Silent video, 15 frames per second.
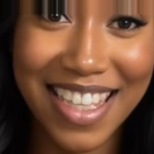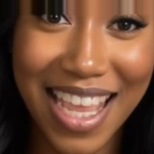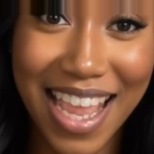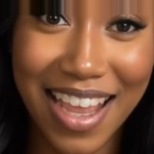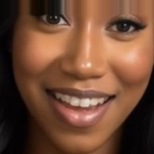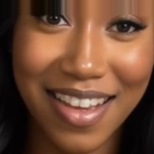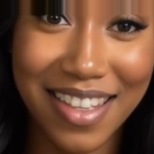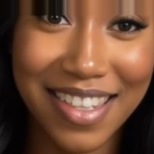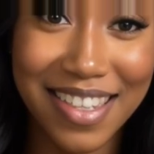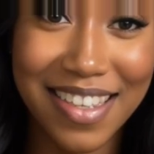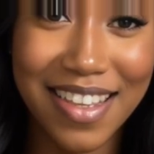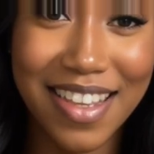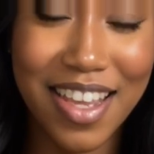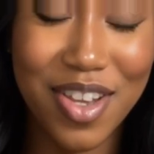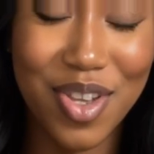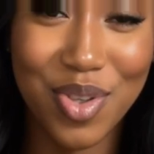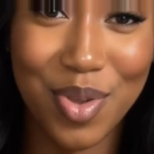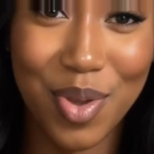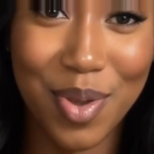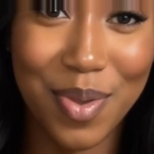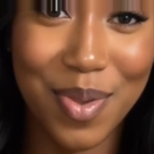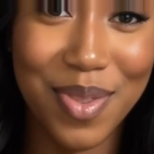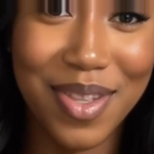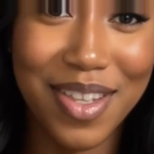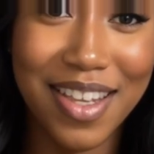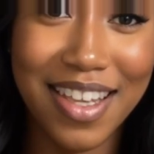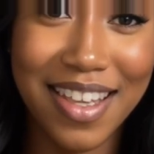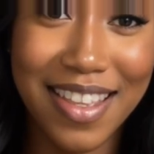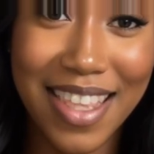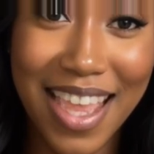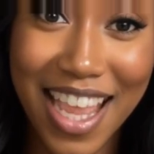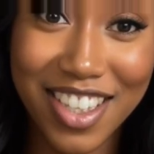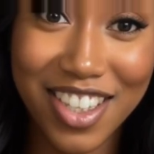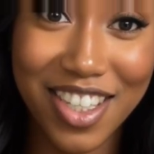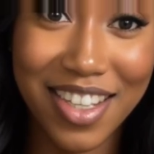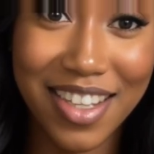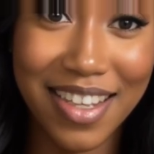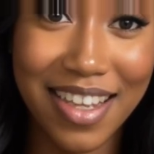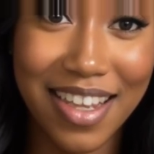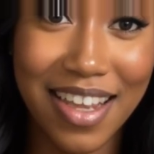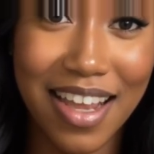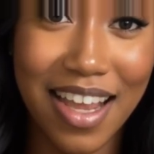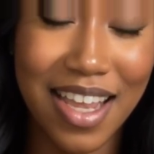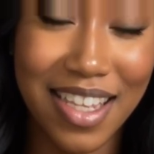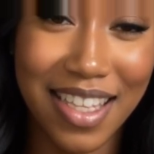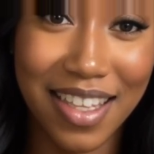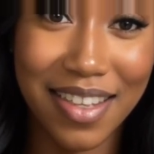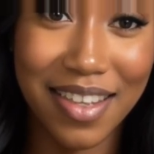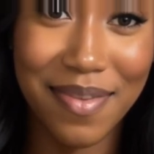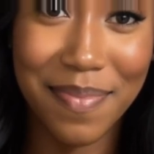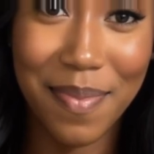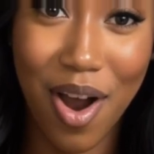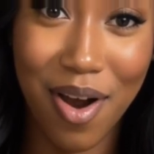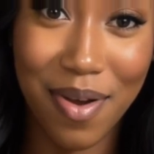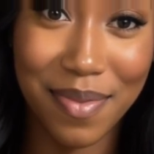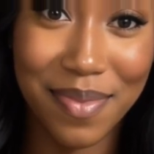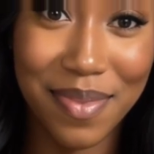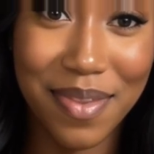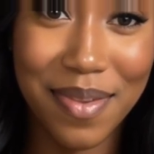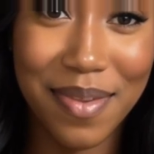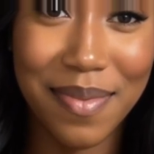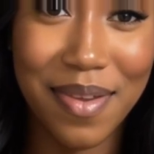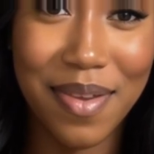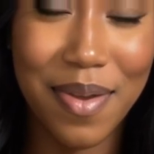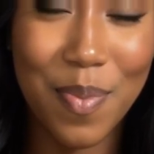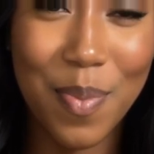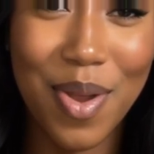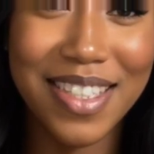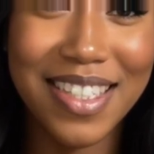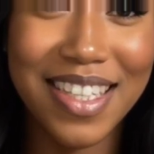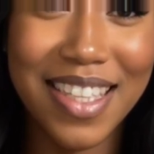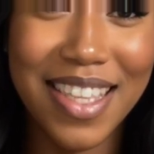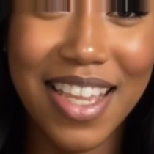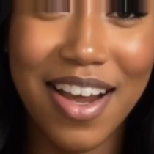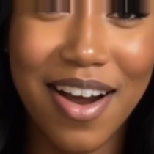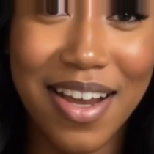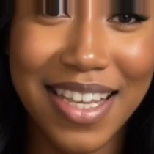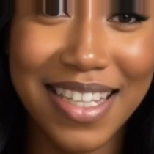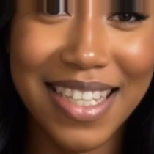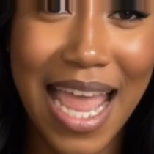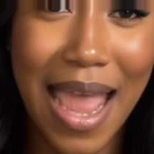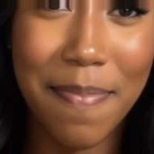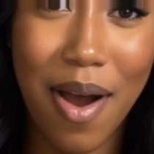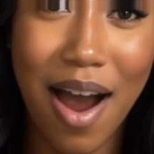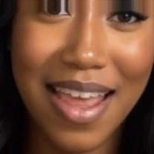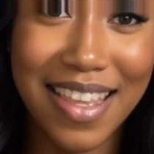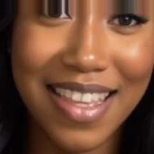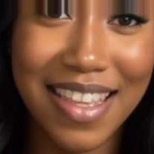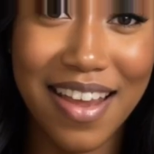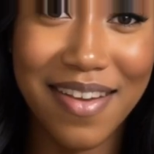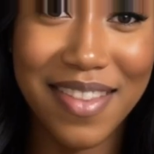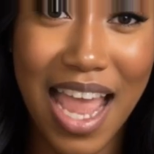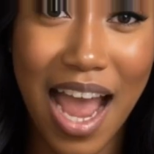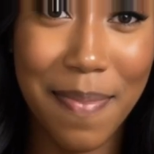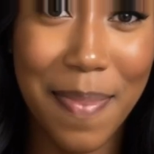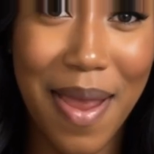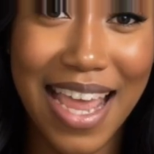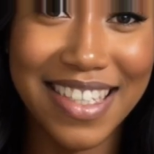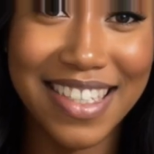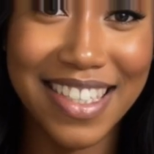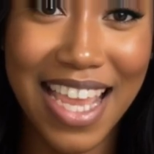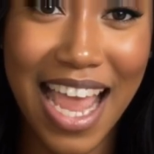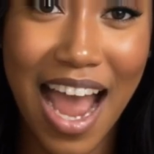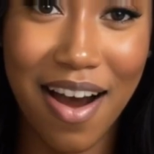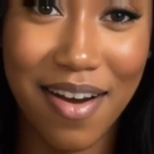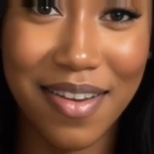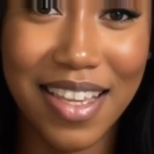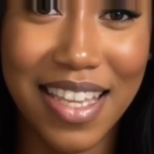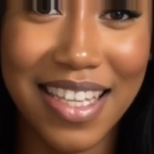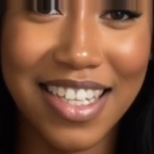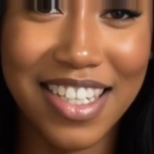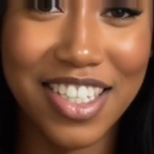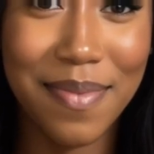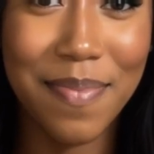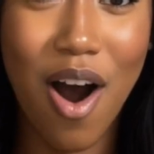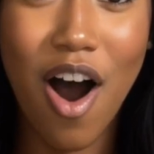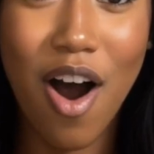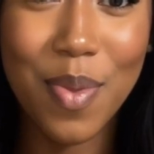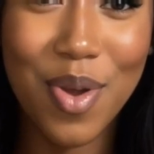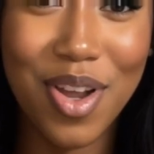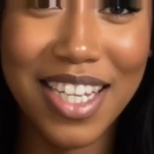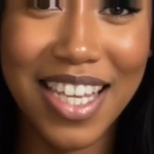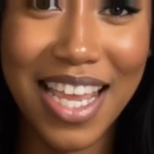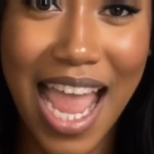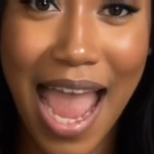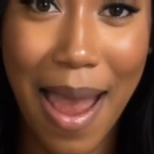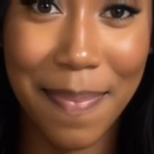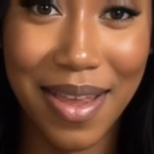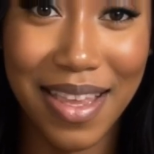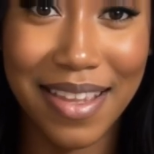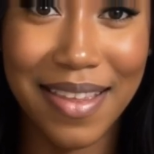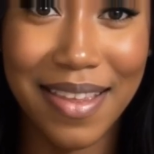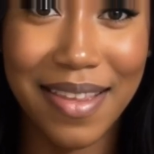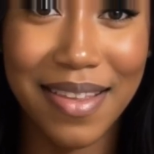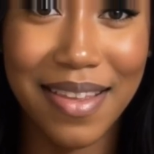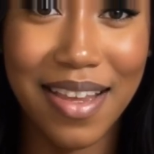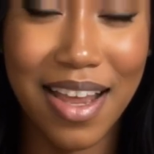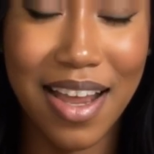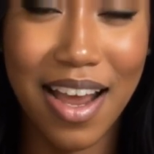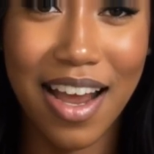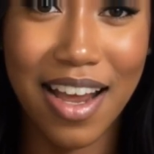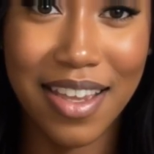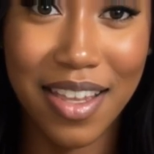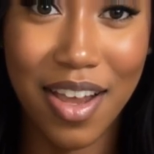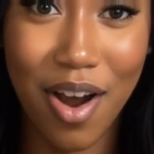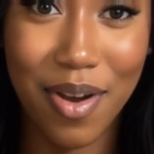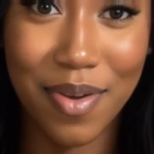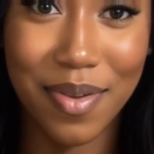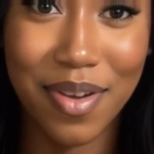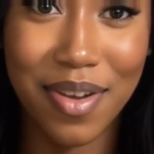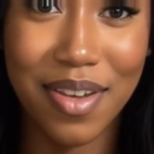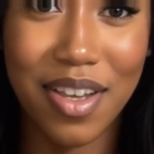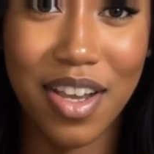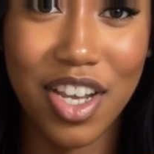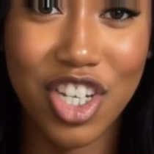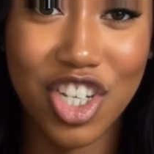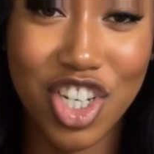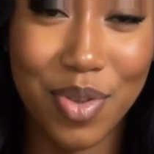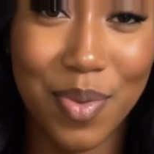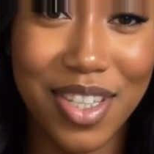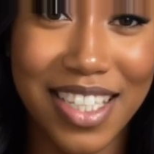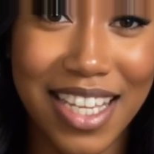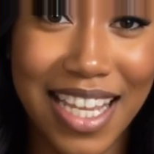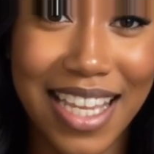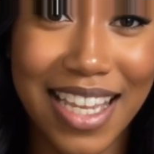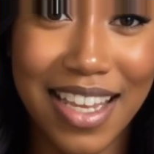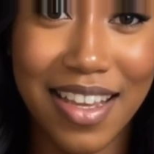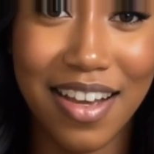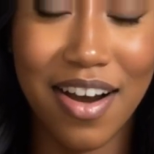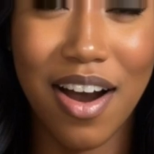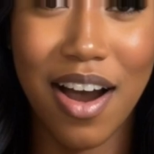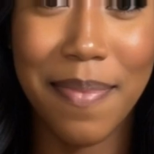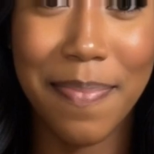layers. Truth, legend, a little of both. What's clear is that Molly lived out past town in a small wooden cabin, alone. She was a healer, a